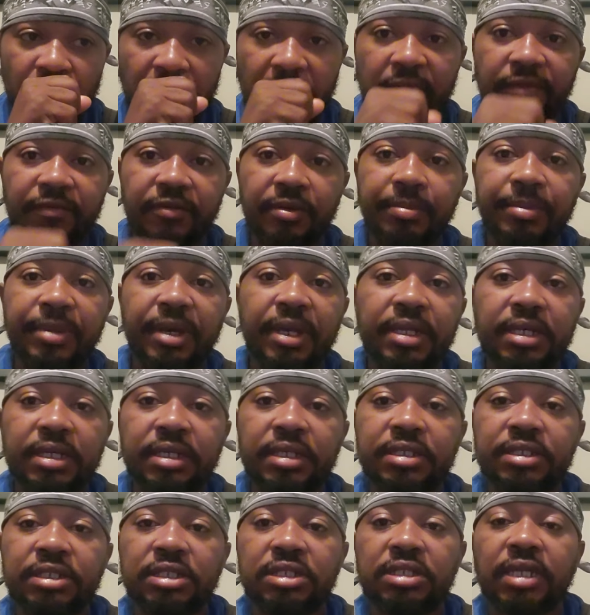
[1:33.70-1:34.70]
we have a better
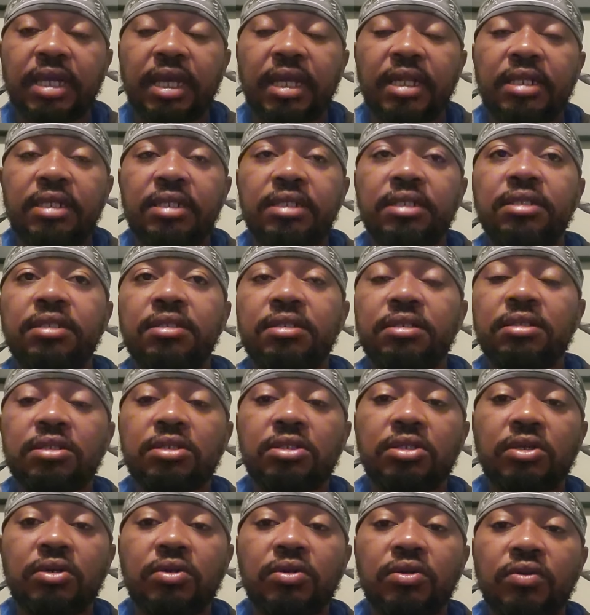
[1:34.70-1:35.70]
understanding,
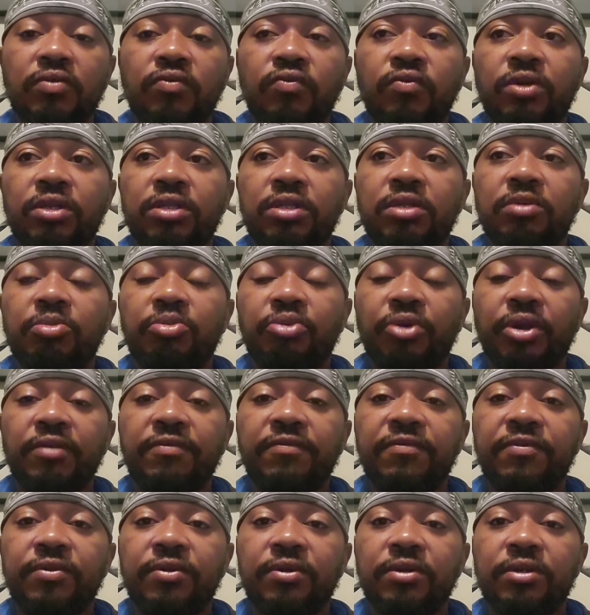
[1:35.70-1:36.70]
you know, of what to pray
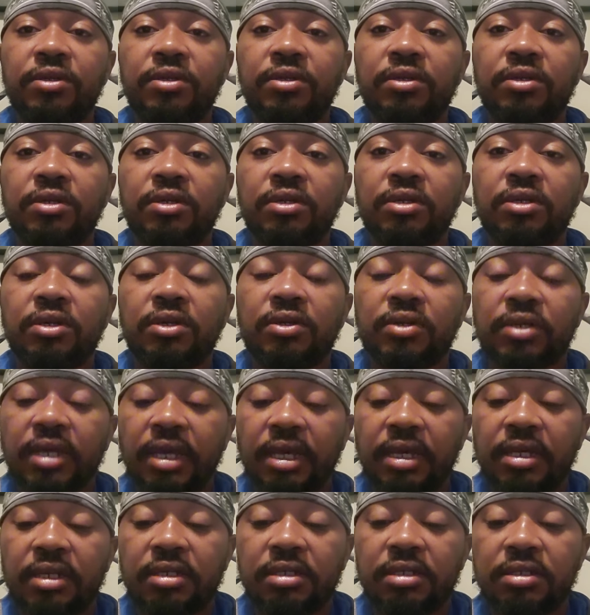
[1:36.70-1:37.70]
for,
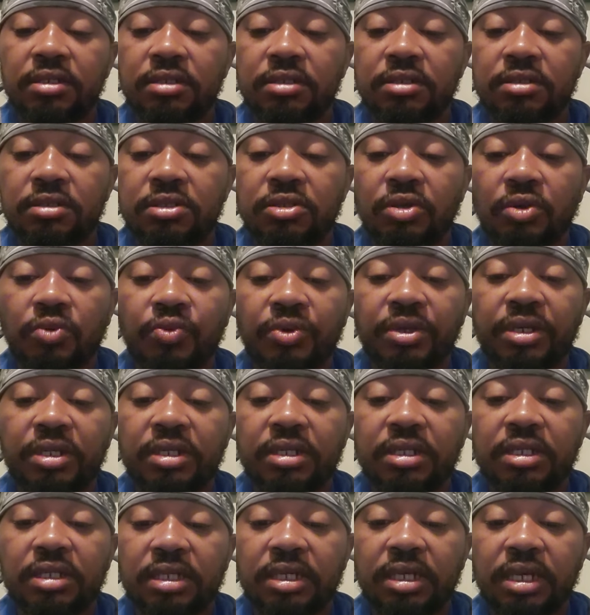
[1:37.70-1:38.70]
okay. So
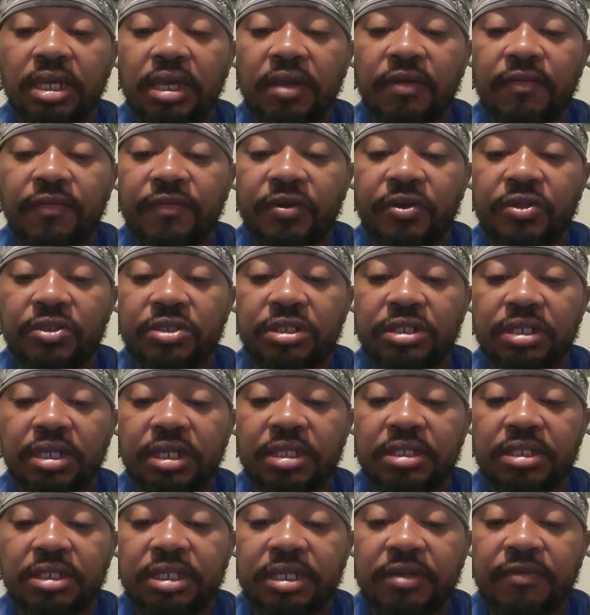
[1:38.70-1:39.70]
reading again, First
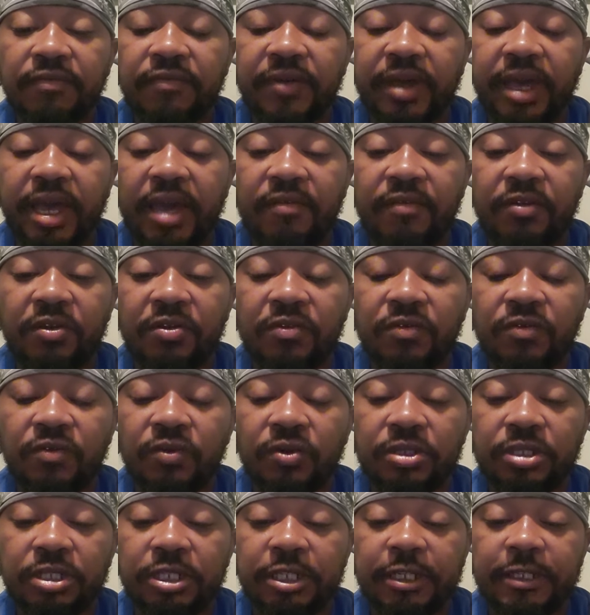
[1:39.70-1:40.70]
John chapter five verse
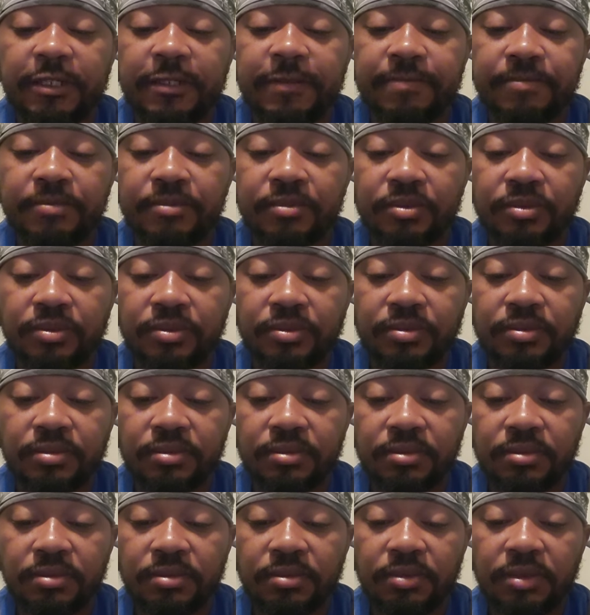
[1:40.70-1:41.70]
fourteen,
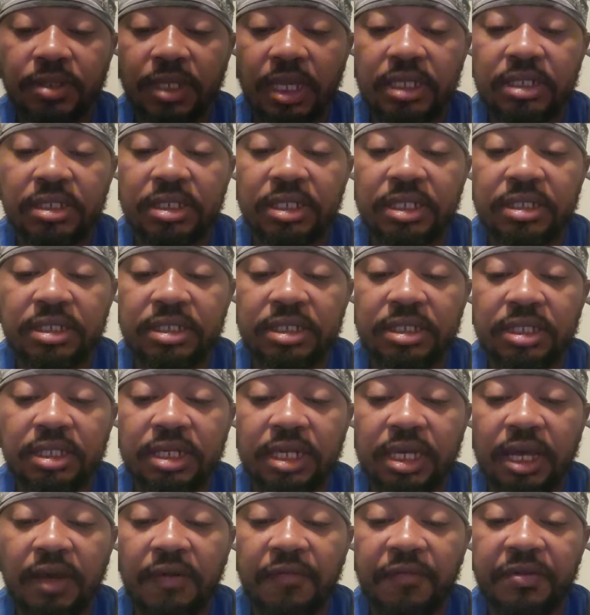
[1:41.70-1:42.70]
and this is the
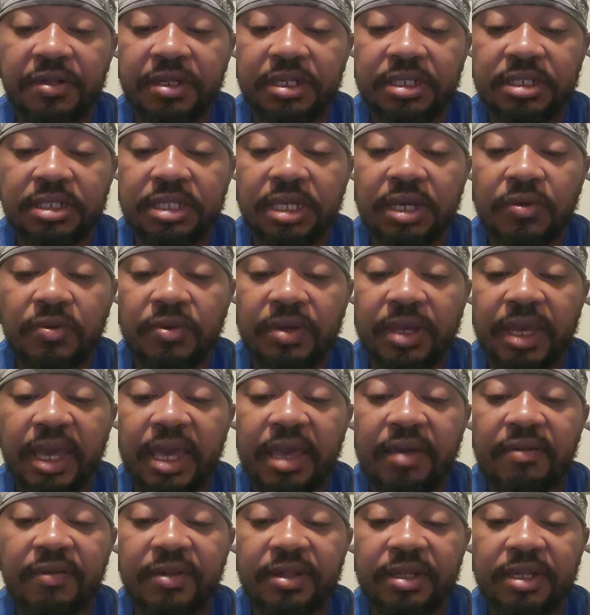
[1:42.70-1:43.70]
confidence that we
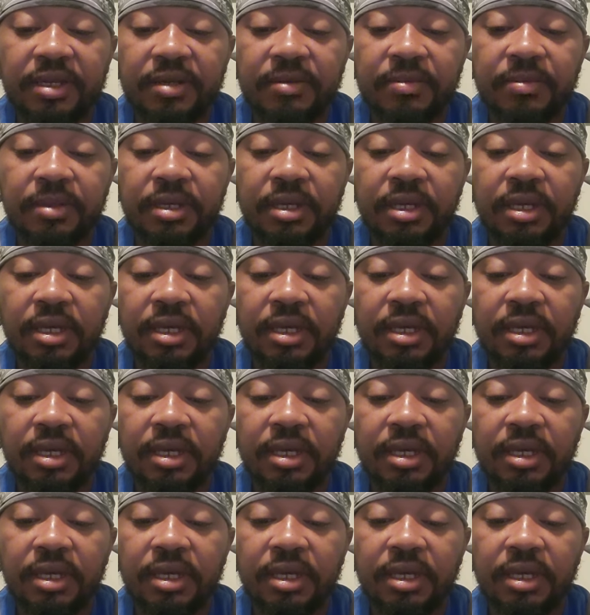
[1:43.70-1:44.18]
have in Him,